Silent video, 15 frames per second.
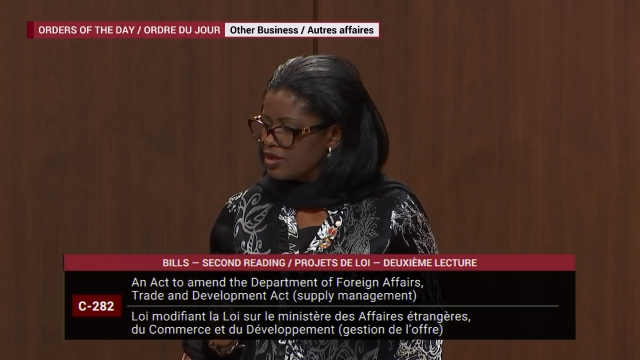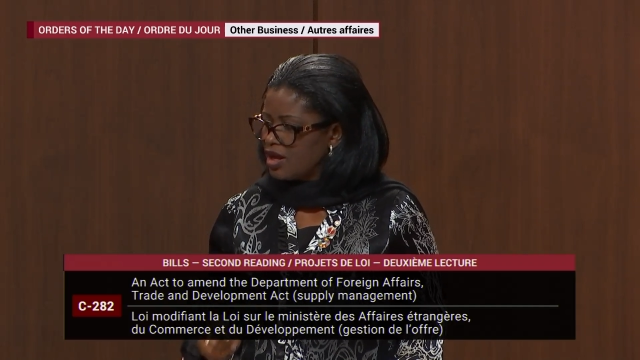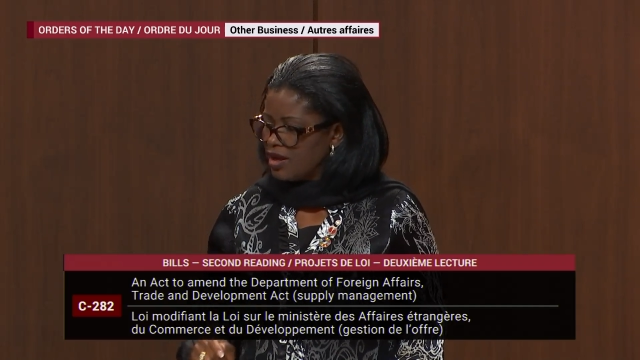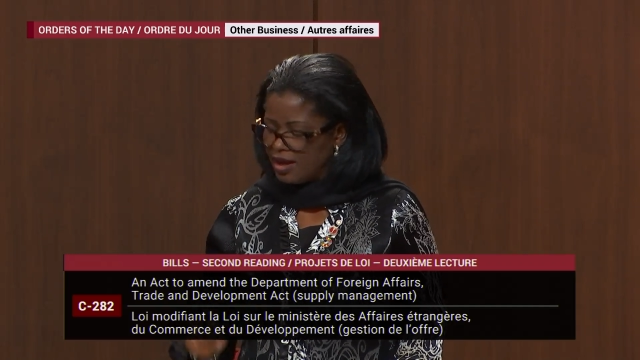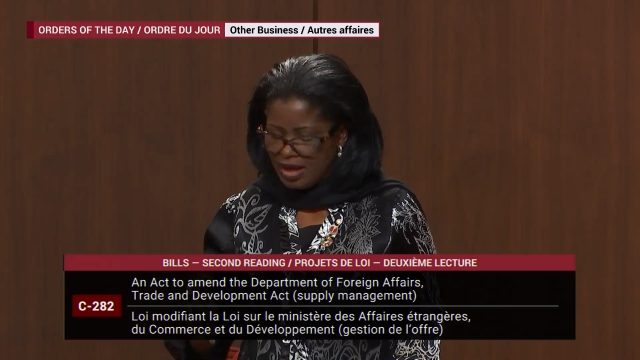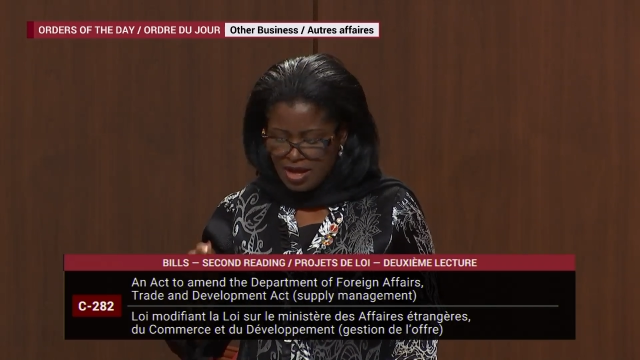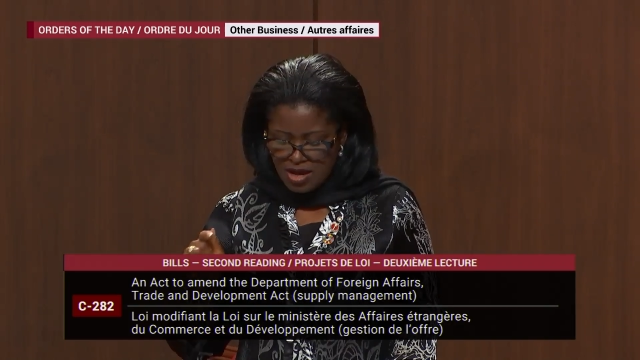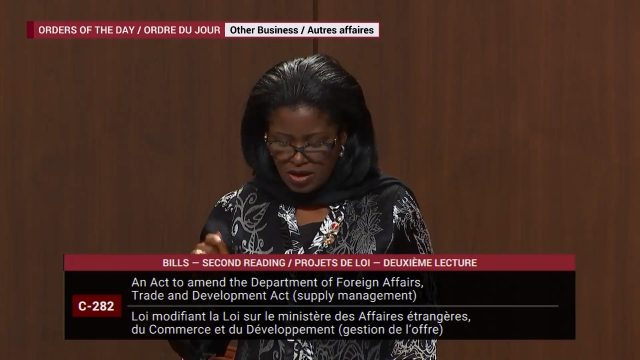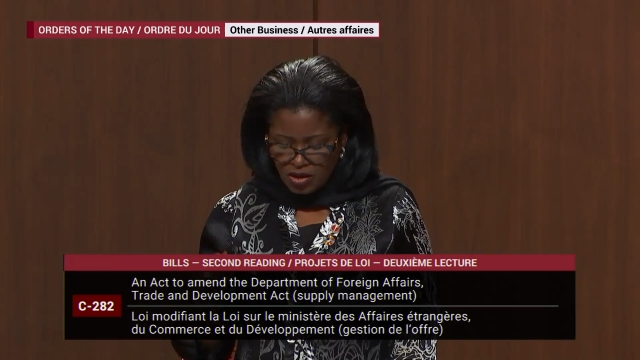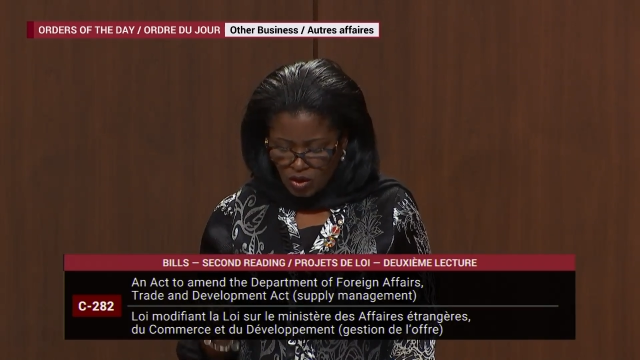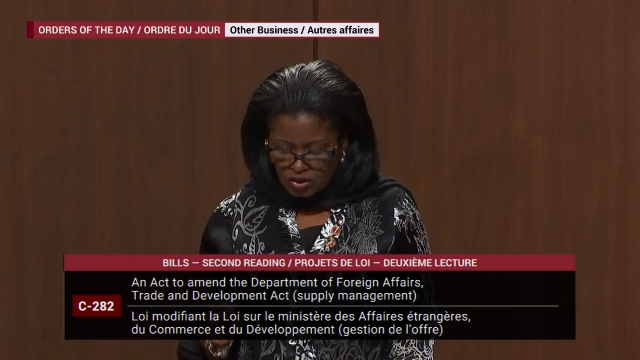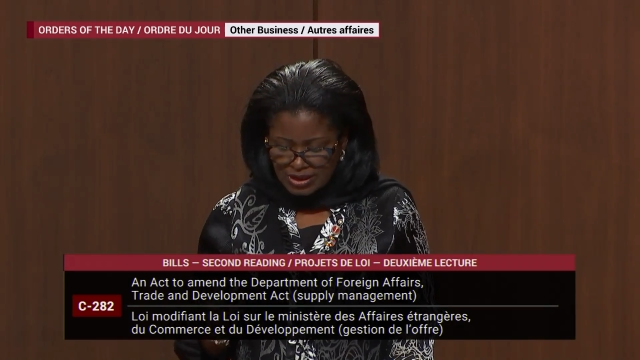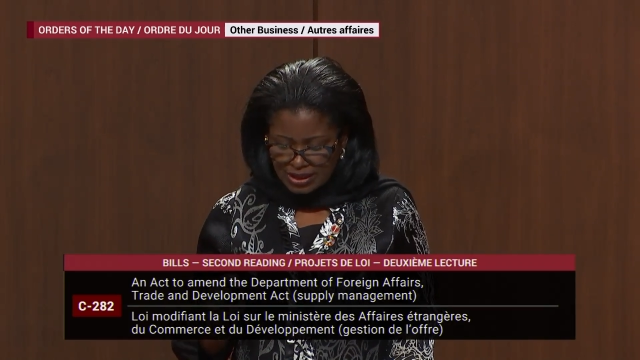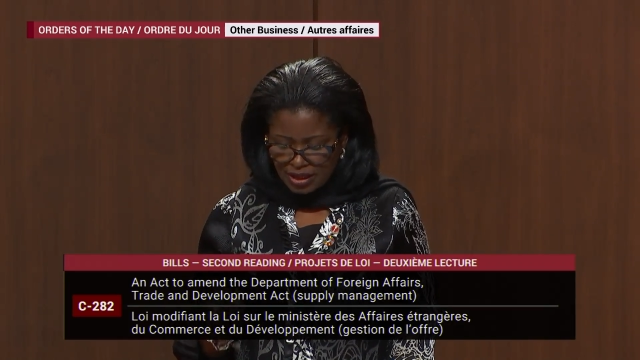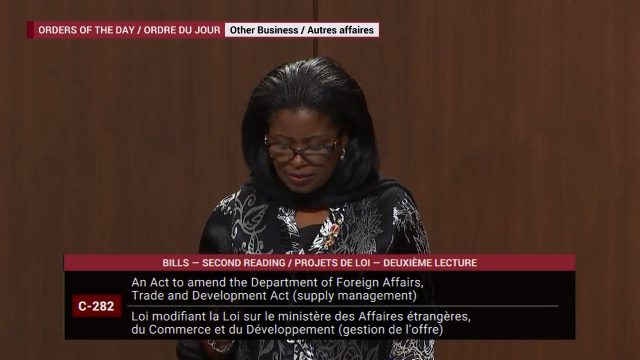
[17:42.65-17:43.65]
one of the
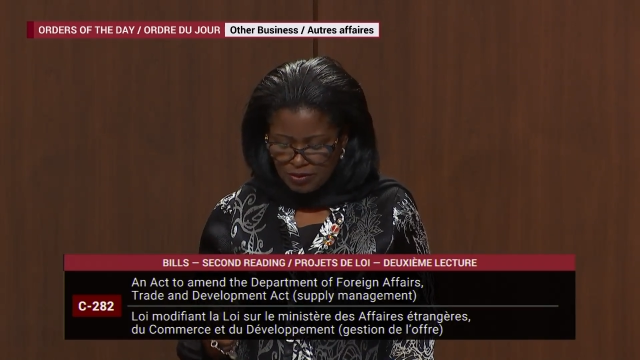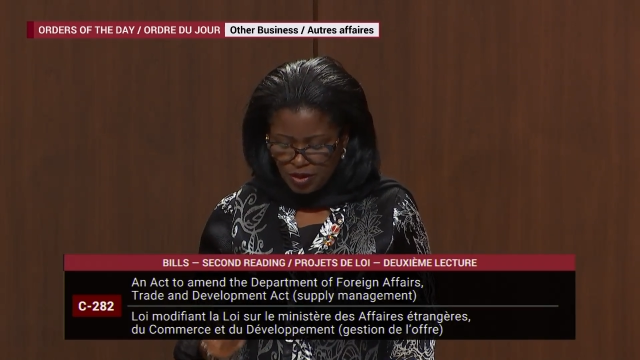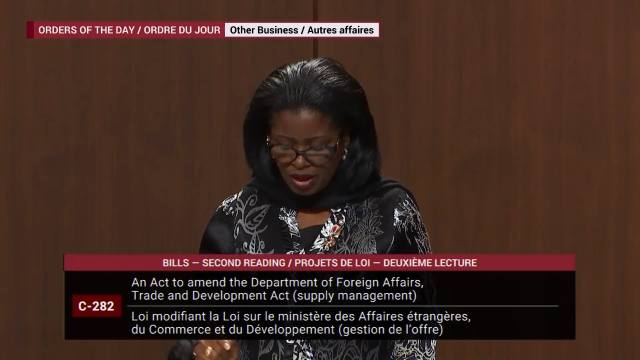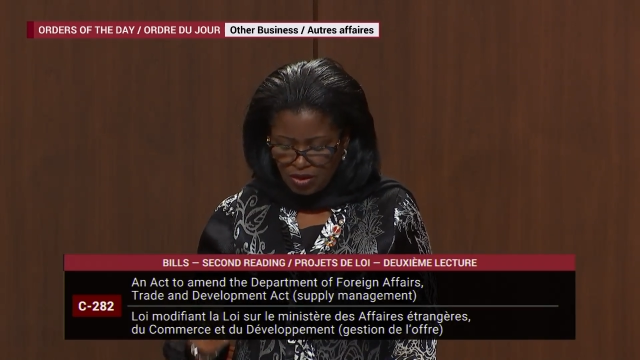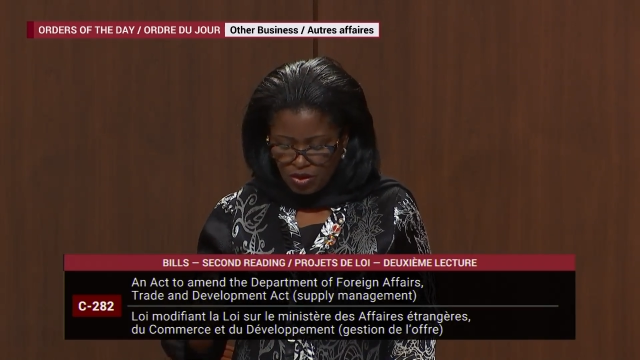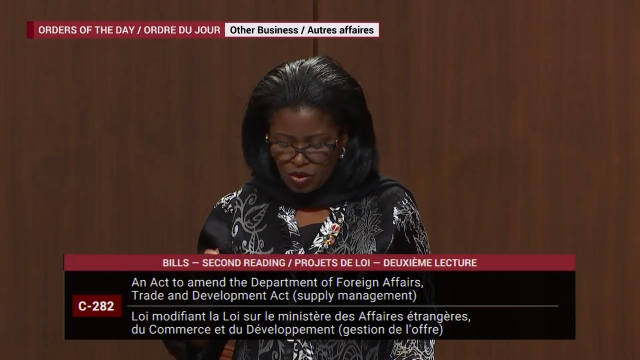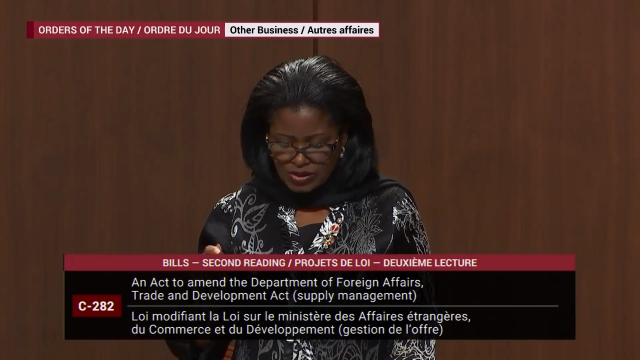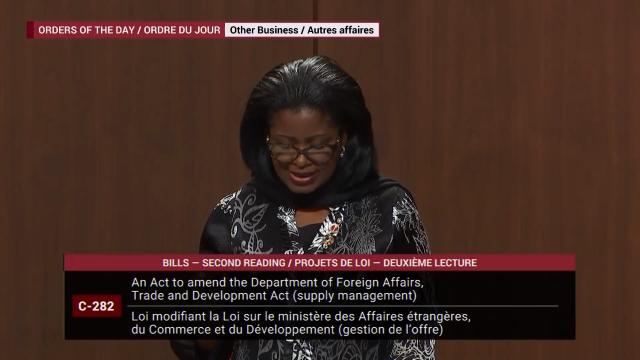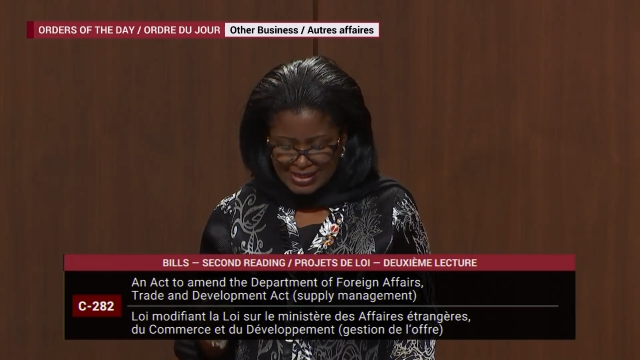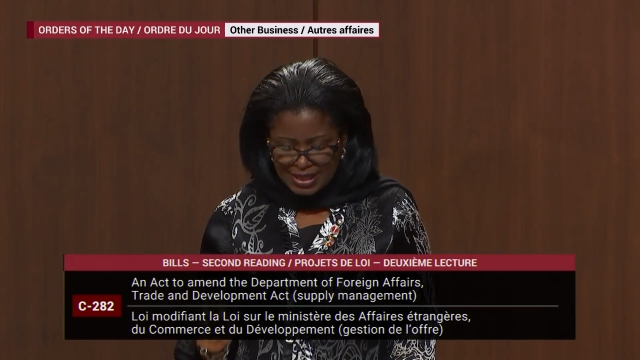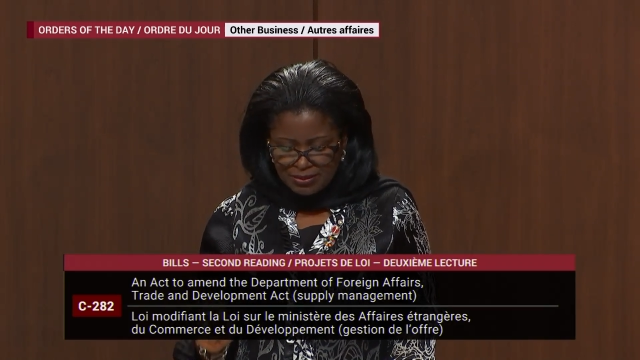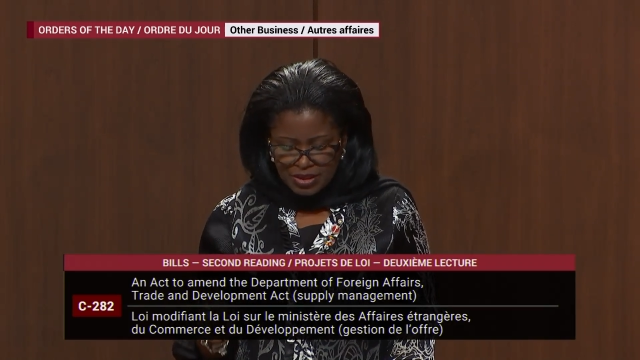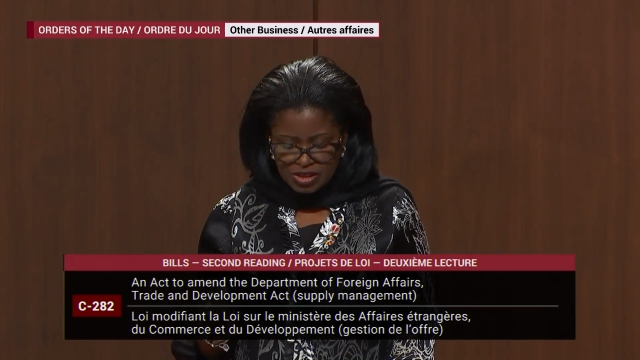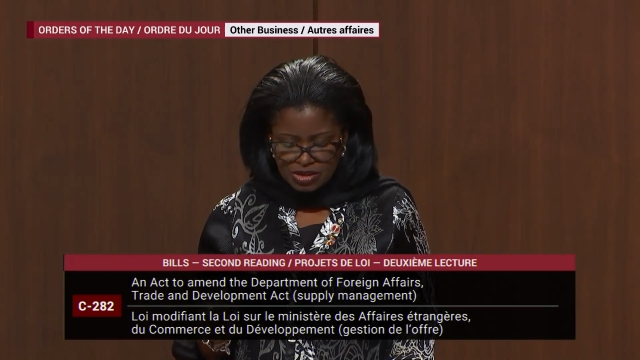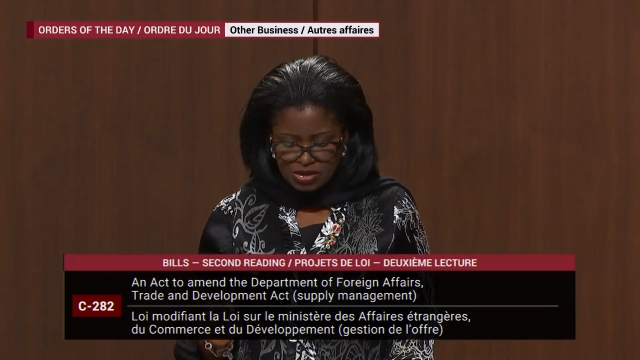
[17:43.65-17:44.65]
main drivers